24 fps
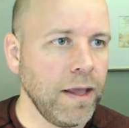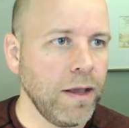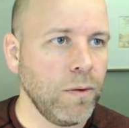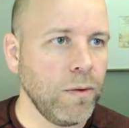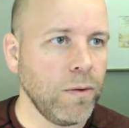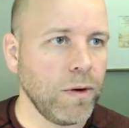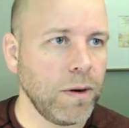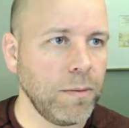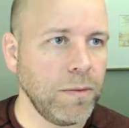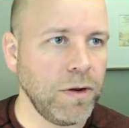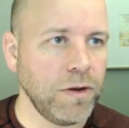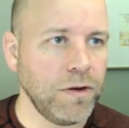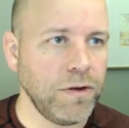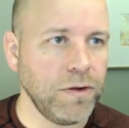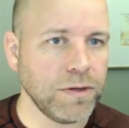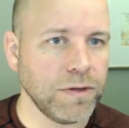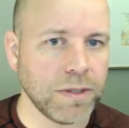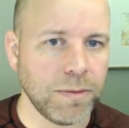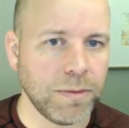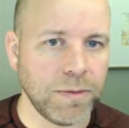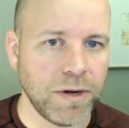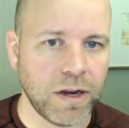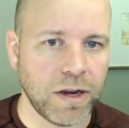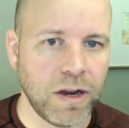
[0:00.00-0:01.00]
What I'm going to do is
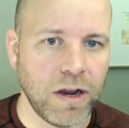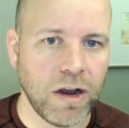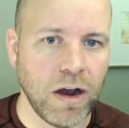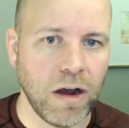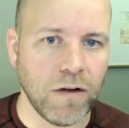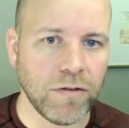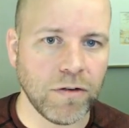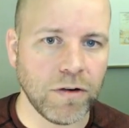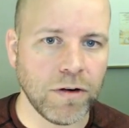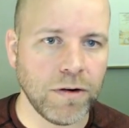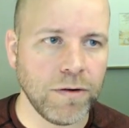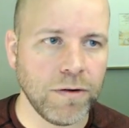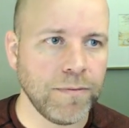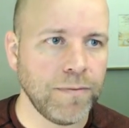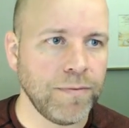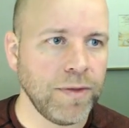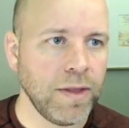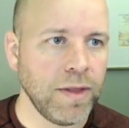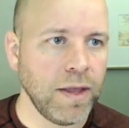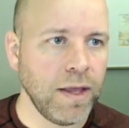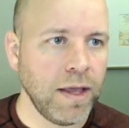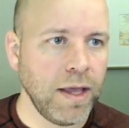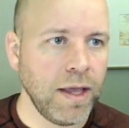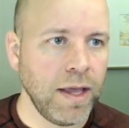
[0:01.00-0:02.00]
I'm going to cover
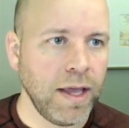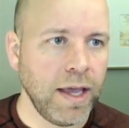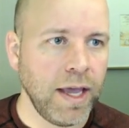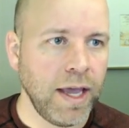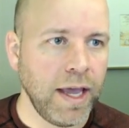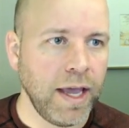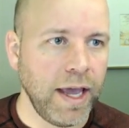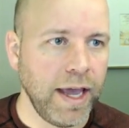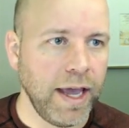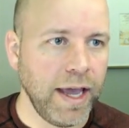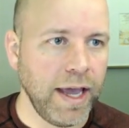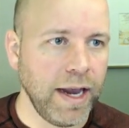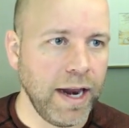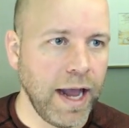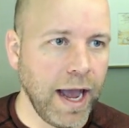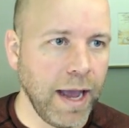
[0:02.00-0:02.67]
and